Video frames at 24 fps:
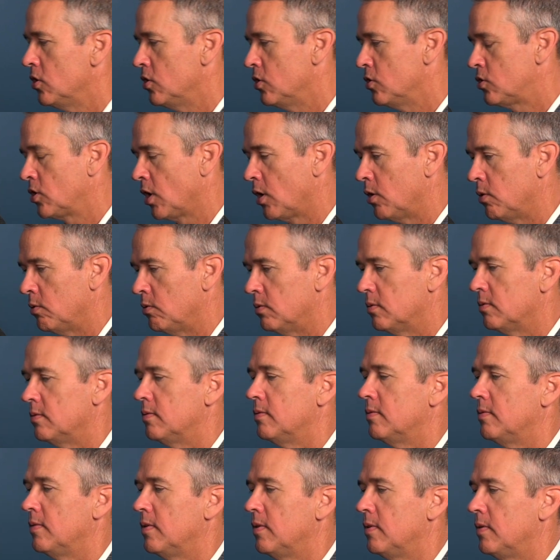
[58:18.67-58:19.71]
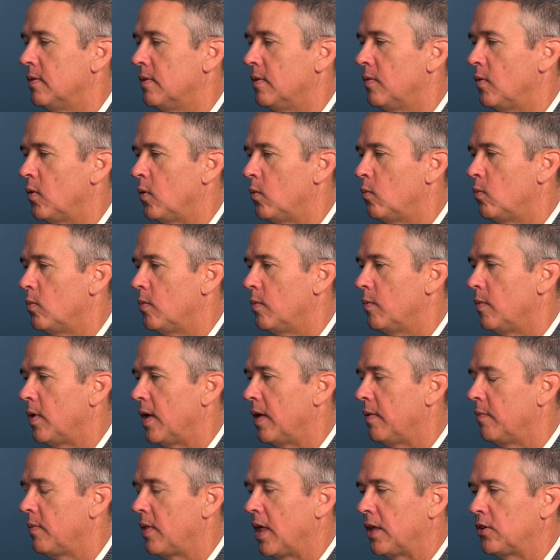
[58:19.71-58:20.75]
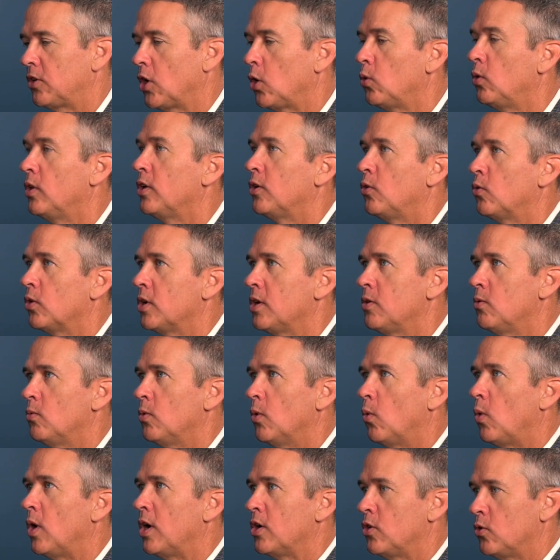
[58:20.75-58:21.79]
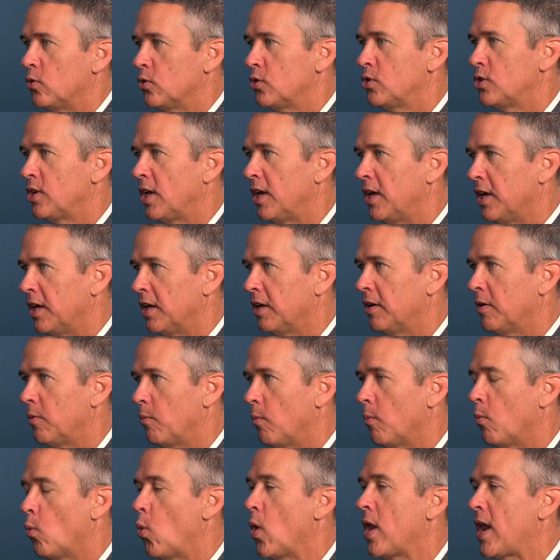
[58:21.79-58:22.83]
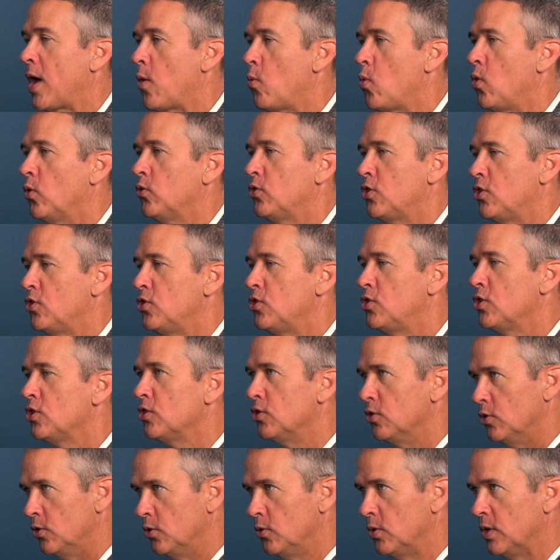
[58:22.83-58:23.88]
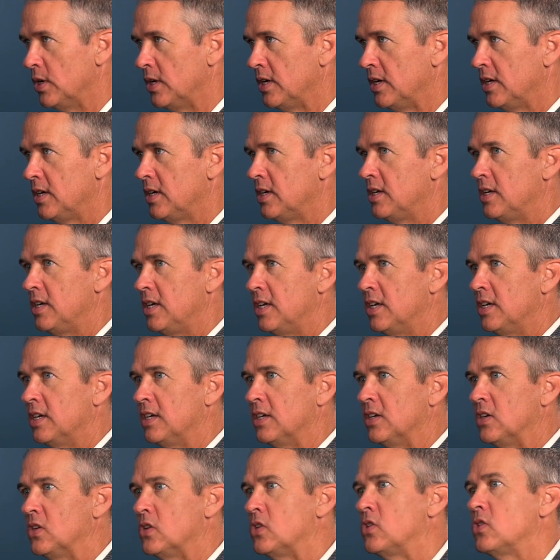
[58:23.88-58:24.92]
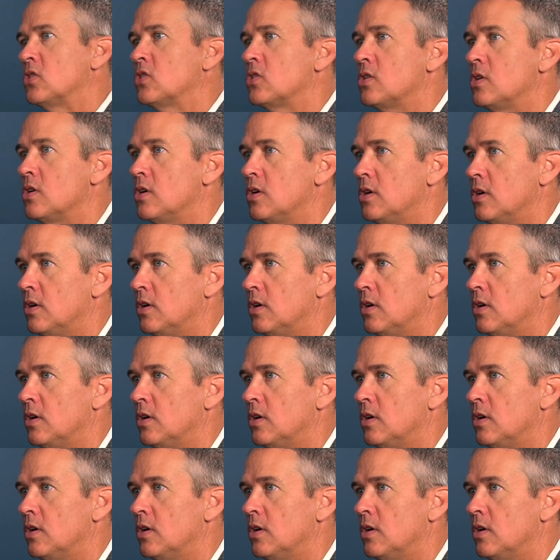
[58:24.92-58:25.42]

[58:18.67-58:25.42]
So, totally agree with what you're saying. What I want to do is